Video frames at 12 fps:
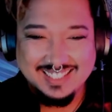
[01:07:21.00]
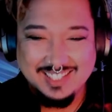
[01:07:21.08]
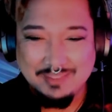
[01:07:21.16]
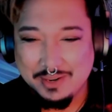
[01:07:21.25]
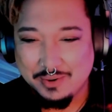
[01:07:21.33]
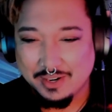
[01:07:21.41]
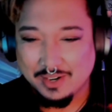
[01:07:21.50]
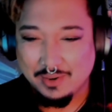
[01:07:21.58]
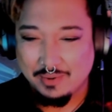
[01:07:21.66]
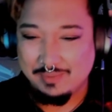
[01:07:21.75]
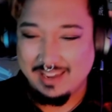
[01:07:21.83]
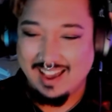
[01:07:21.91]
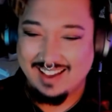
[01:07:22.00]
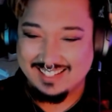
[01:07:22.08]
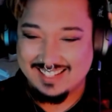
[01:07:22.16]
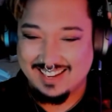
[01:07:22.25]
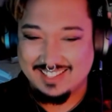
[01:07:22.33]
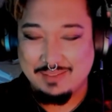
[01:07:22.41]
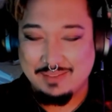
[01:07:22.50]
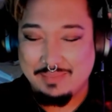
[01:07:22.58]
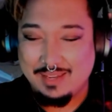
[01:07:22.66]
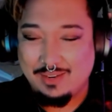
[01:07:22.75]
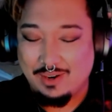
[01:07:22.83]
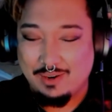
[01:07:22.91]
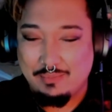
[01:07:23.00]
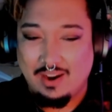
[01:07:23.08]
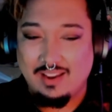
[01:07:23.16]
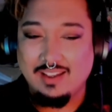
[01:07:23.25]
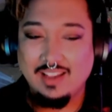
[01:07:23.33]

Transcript: Be queer and yeah, exactly. Be queer and pray.